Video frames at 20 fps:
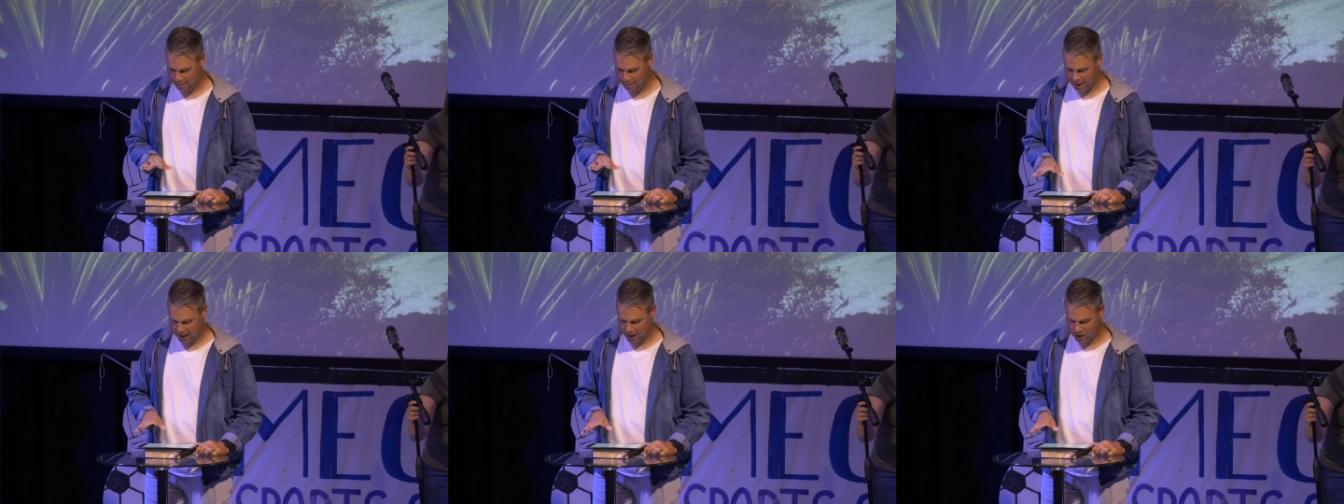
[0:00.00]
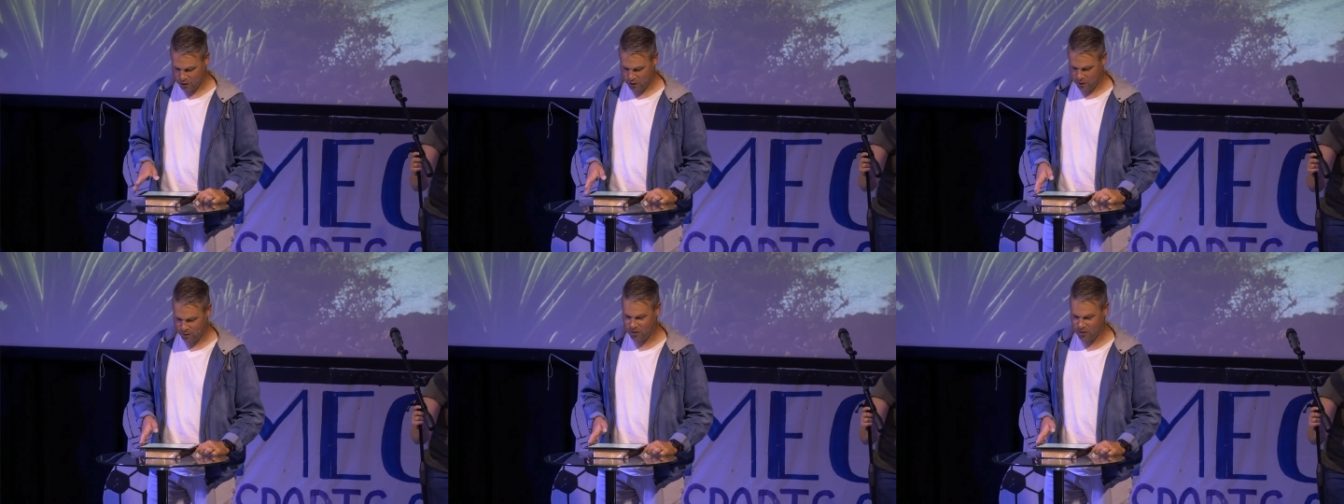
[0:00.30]

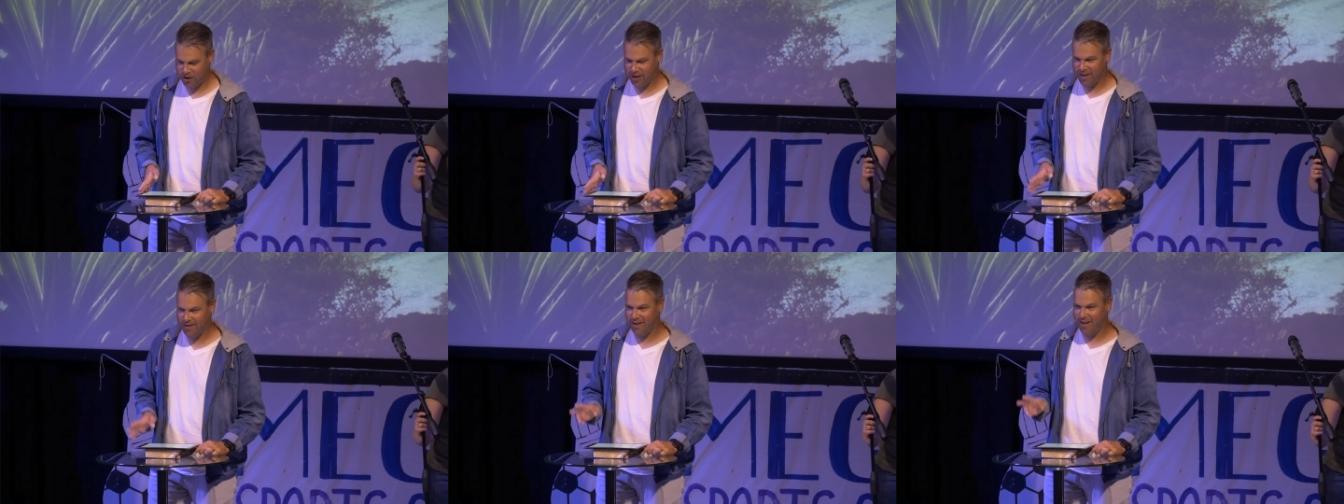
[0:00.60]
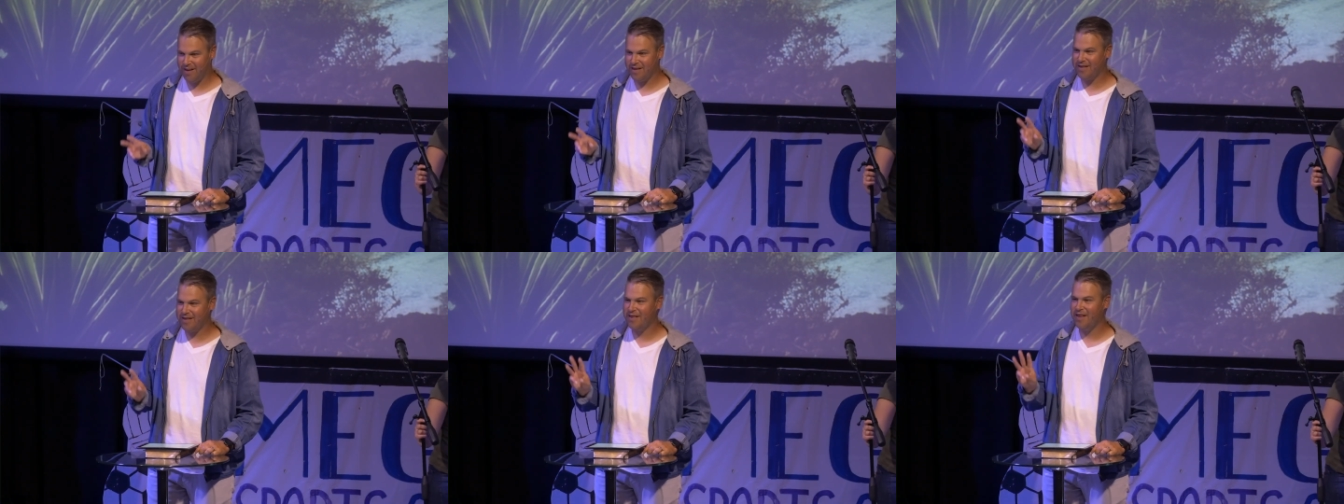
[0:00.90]
picture of
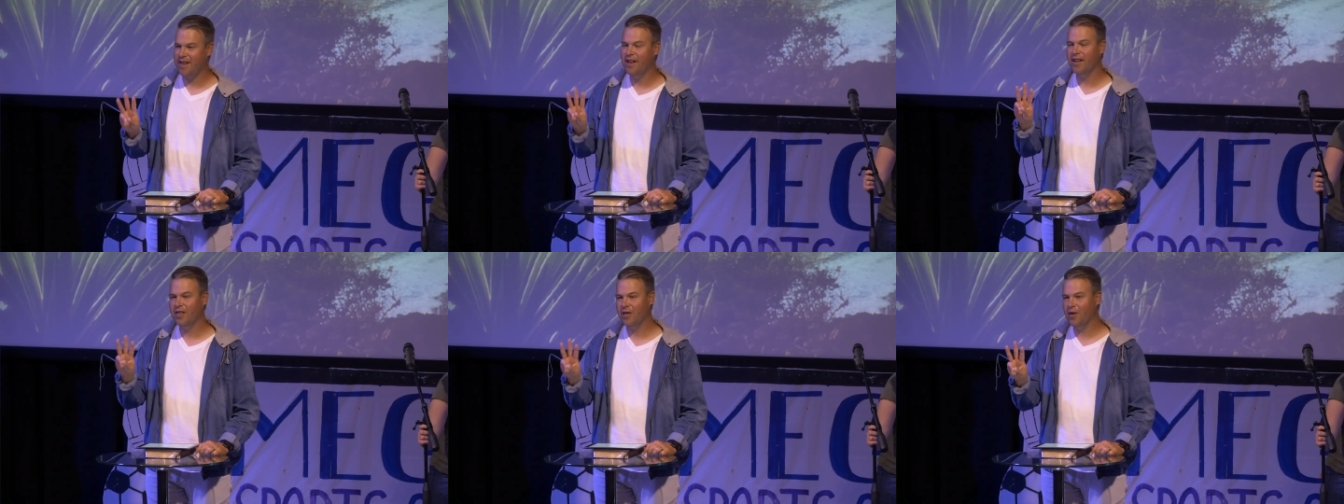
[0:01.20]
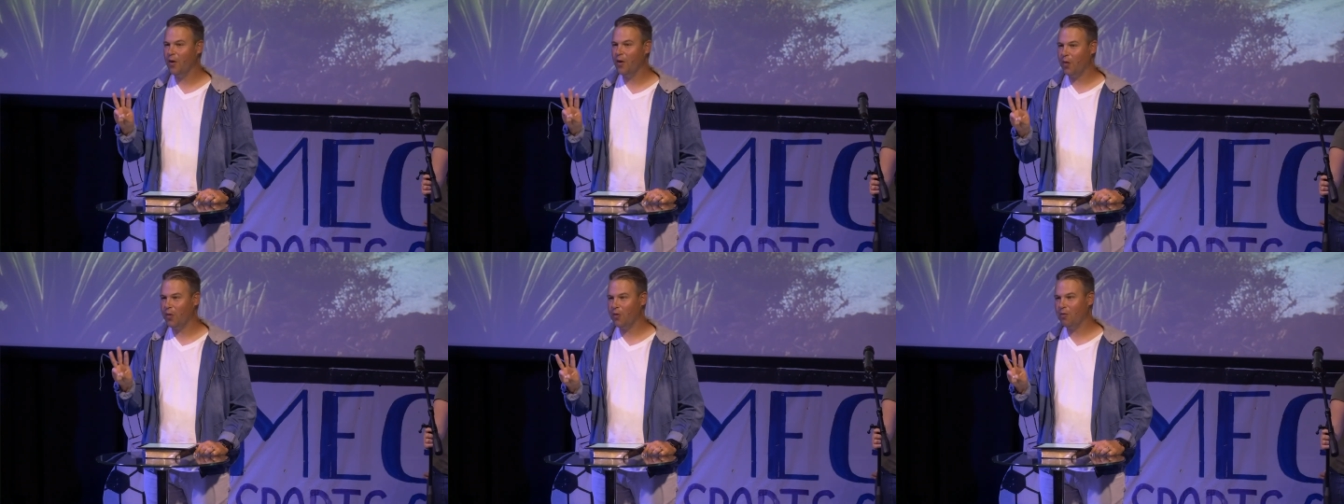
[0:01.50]
Jesus?
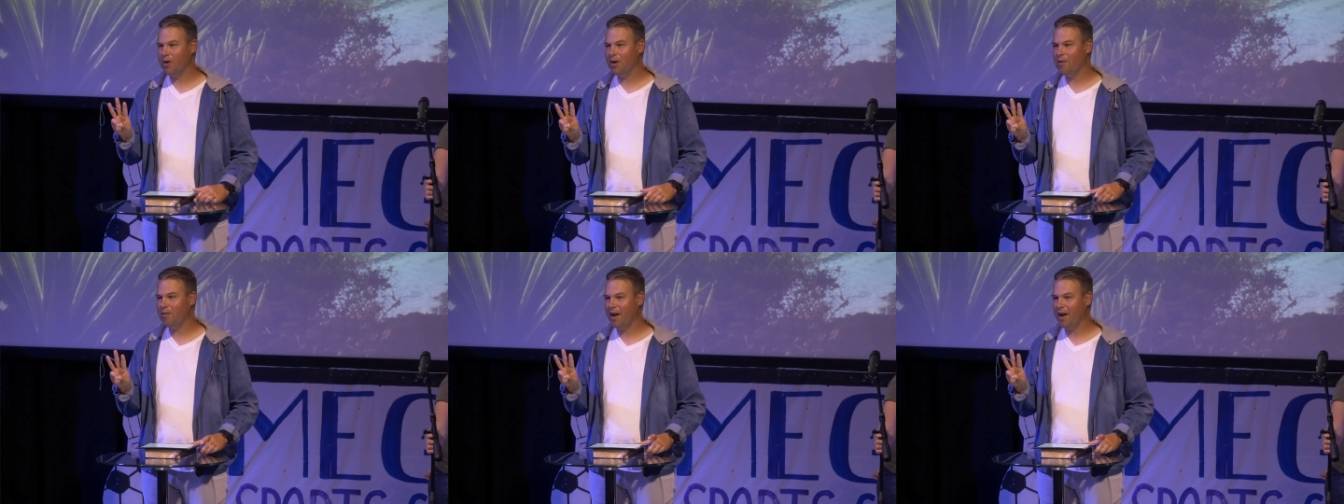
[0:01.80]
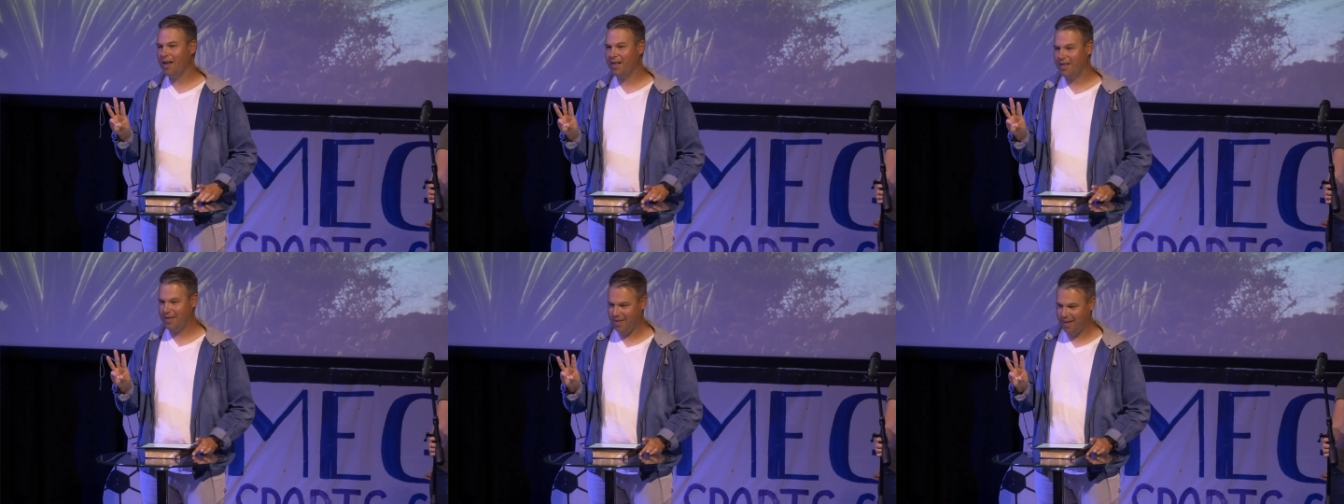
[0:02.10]
There are three
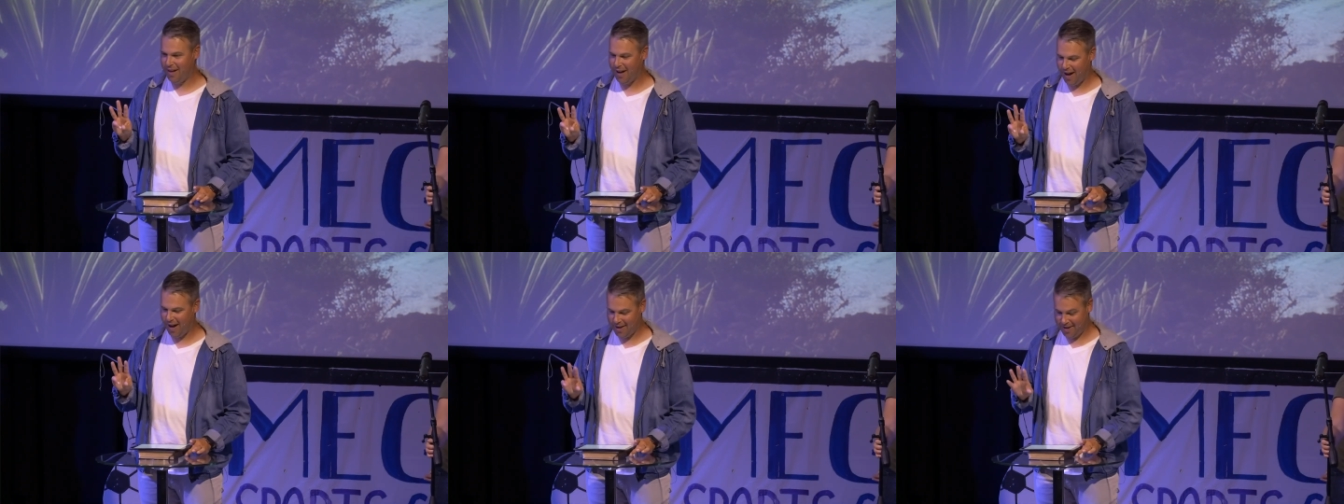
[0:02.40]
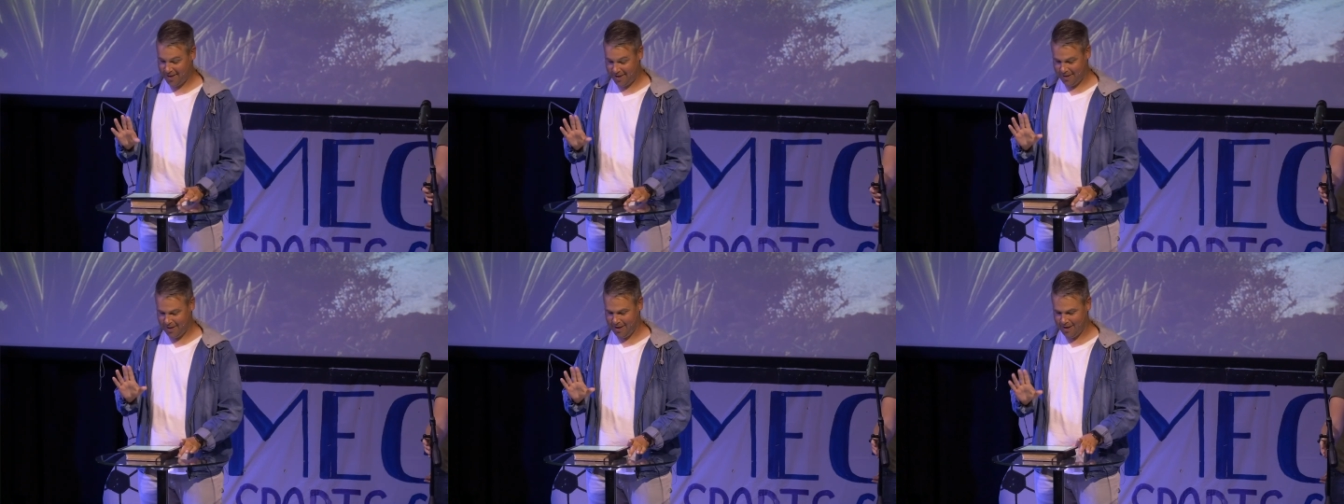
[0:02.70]
ways that I
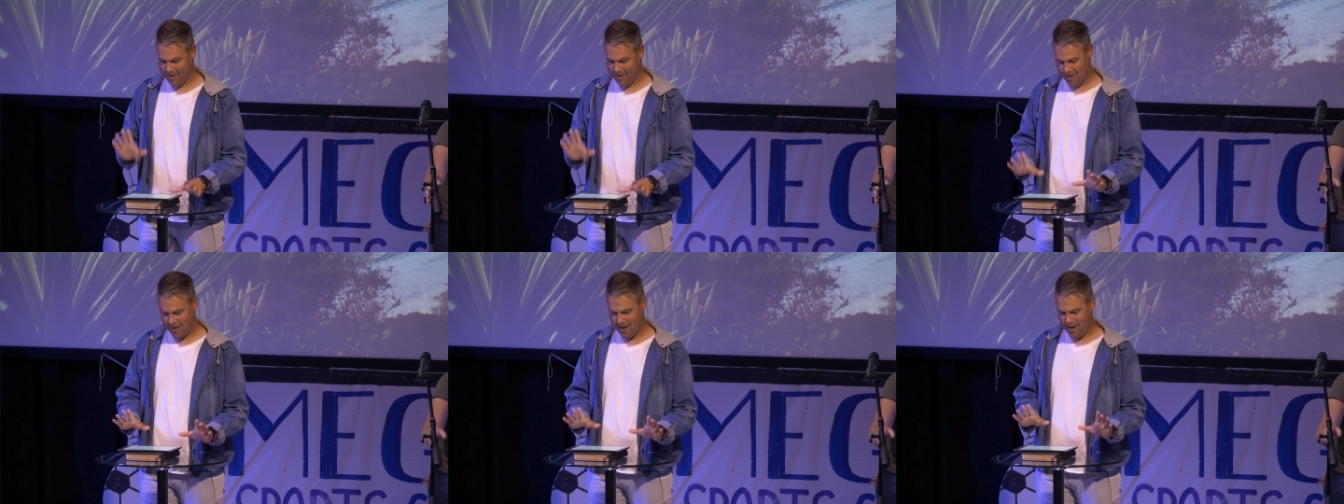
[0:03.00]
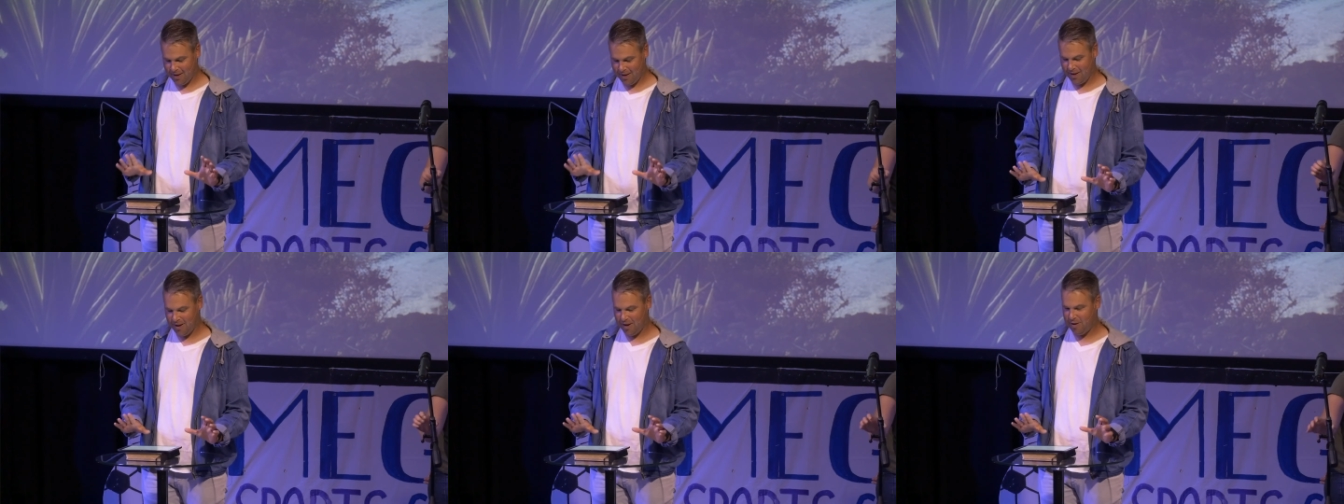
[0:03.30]
see
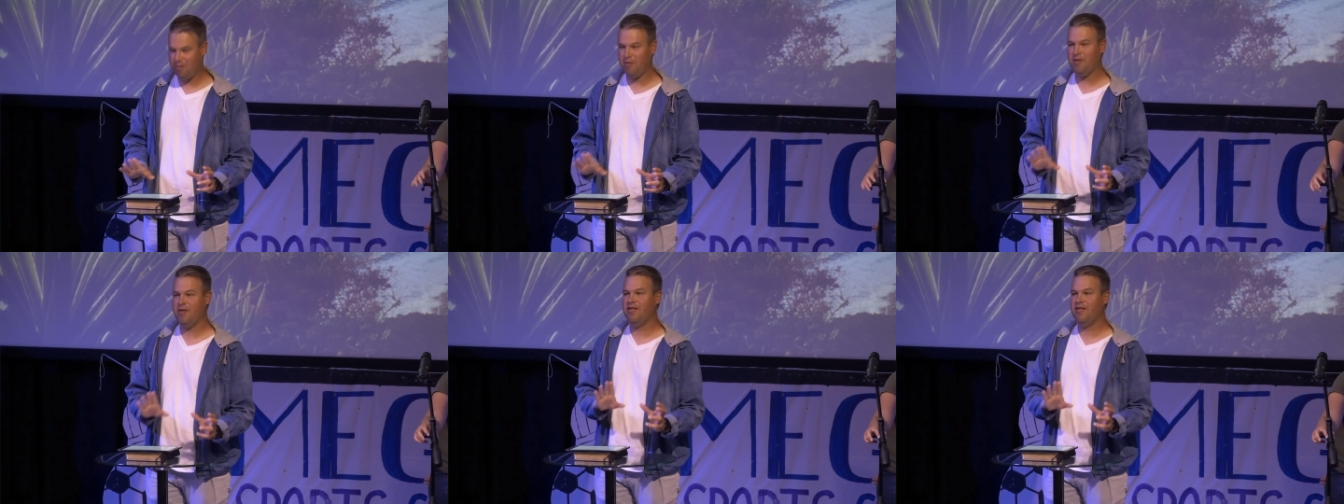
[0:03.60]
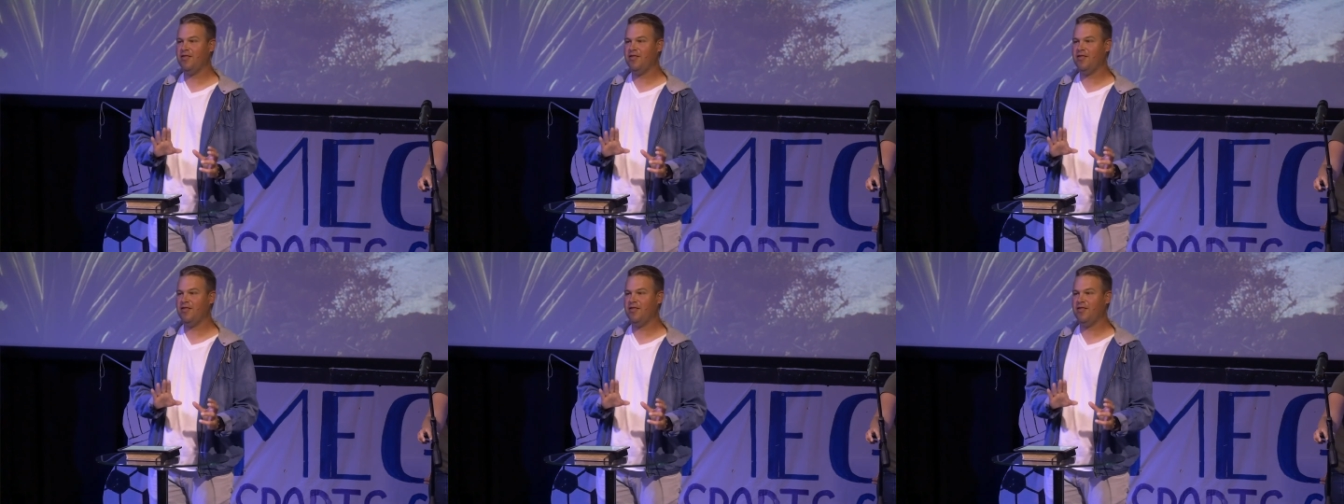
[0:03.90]
in this